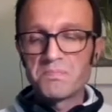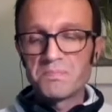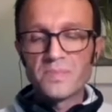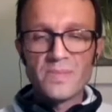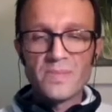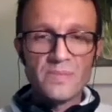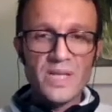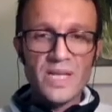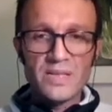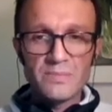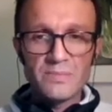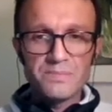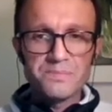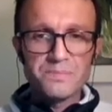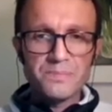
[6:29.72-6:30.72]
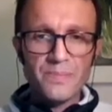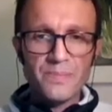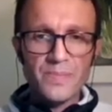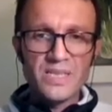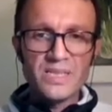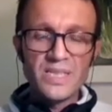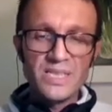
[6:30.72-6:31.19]
that
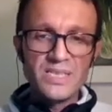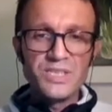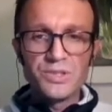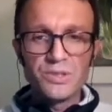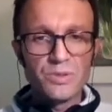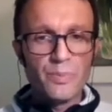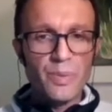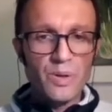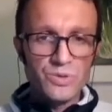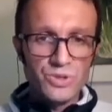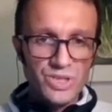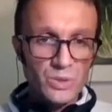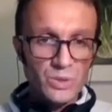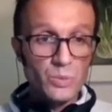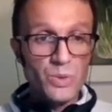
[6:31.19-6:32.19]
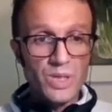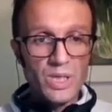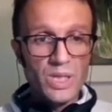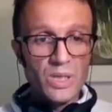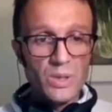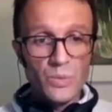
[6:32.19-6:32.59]
the initial topology that we